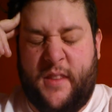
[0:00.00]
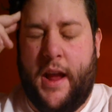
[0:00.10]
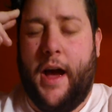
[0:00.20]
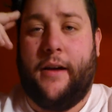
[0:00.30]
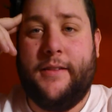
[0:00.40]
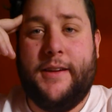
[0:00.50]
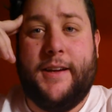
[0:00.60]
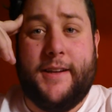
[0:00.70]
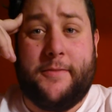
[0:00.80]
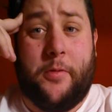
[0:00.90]
Yeah,
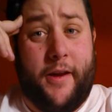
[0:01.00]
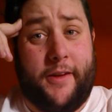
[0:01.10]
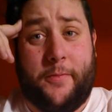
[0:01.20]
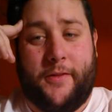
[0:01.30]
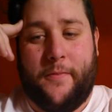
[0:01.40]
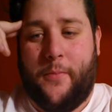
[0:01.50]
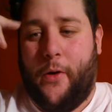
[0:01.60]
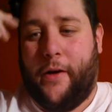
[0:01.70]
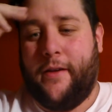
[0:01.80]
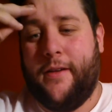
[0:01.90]
it's a pretty expensive
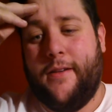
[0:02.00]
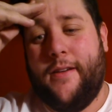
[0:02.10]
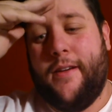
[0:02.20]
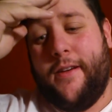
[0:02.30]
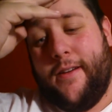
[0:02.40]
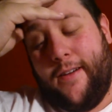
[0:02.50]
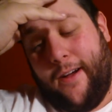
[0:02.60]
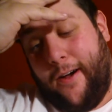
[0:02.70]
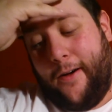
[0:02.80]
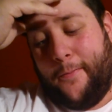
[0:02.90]
book.
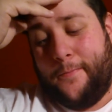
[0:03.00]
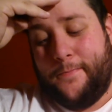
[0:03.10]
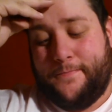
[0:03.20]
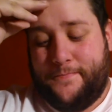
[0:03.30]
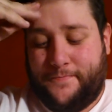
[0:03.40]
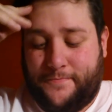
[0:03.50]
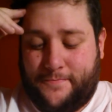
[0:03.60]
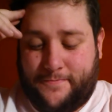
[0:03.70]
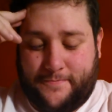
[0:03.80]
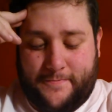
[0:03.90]

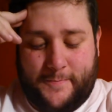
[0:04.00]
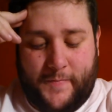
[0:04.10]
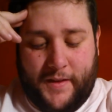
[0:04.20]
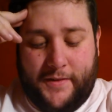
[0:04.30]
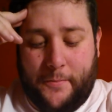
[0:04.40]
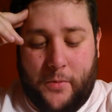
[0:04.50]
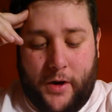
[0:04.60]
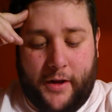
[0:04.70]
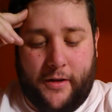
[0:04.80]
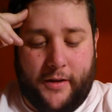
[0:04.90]
It's in
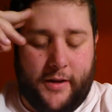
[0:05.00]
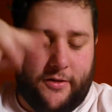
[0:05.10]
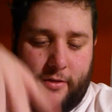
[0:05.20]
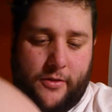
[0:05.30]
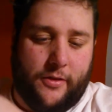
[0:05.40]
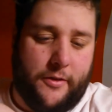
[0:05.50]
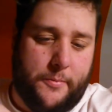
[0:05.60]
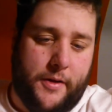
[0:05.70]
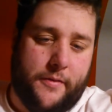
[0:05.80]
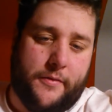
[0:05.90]
pretty good condition. There's a little
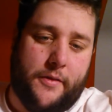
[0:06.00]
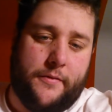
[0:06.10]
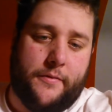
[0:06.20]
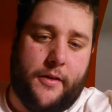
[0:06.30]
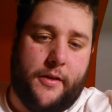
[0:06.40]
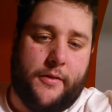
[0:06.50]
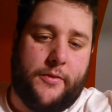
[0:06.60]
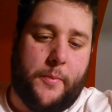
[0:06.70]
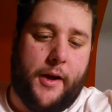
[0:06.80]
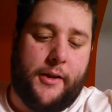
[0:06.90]
bit of
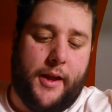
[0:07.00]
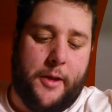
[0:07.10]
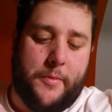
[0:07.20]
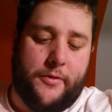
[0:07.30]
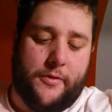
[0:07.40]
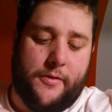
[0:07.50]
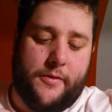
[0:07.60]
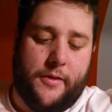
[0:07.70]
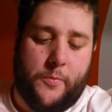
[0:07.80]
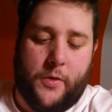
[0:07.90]
spine damage
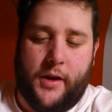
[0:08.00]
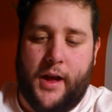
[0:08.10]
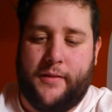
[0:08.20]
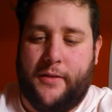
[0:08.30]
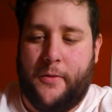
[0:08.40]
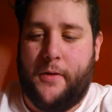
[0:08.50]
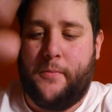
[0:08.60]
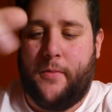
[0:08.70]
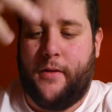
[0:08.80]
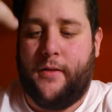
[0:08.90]
and whatnot to
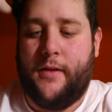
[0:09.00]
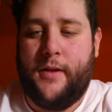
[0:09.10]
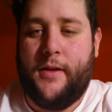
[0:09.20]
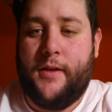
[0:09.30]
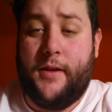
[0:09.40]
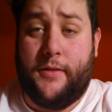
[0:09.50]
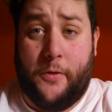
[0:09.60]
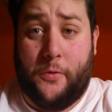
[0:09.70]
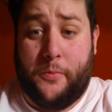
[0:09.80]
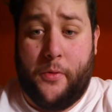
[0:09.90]
it, but it's an
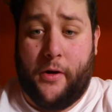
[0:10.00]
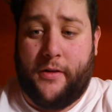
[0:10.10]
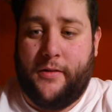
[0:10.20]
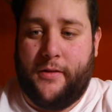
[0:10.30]
old book.